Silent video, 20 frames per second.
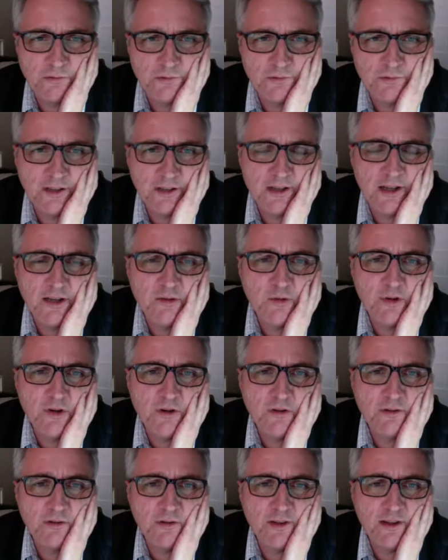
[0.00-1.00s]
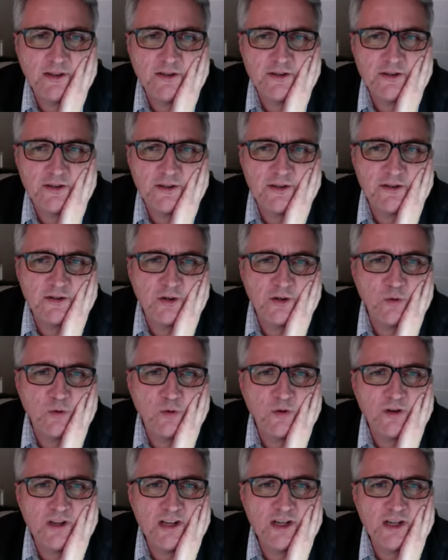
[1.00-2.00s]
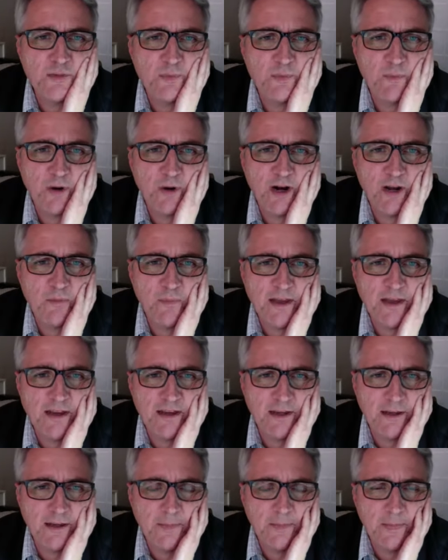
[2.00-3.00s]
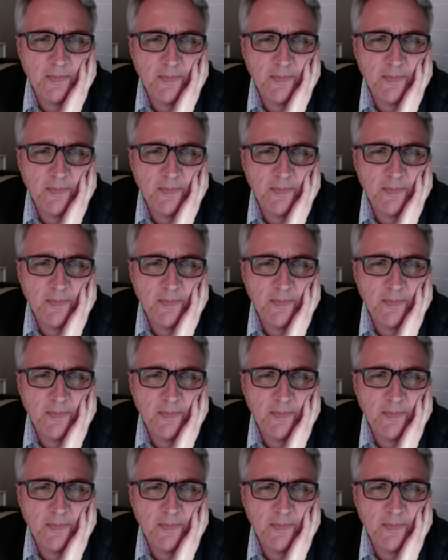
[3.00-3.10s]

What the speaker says: Okay, we do. That's the law needs to be pragmatic.